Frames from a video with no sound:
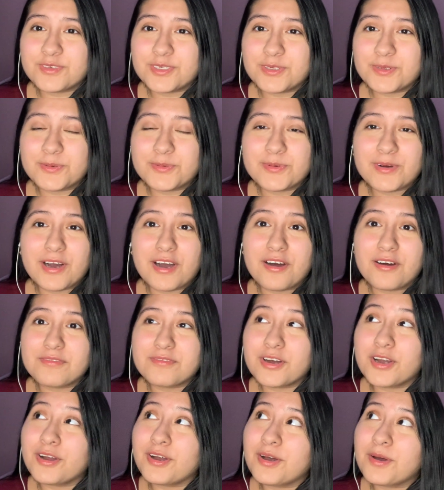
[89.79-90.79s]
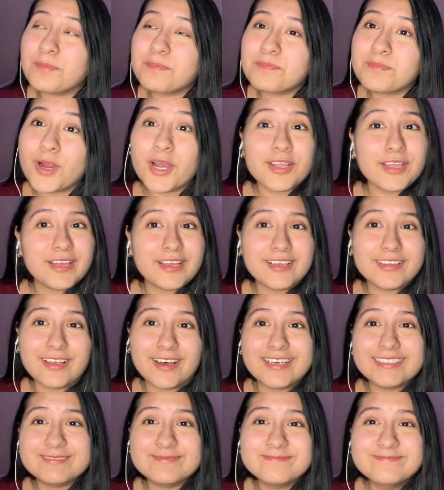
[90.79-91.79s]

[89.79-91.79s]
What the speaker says: view of a parking lot.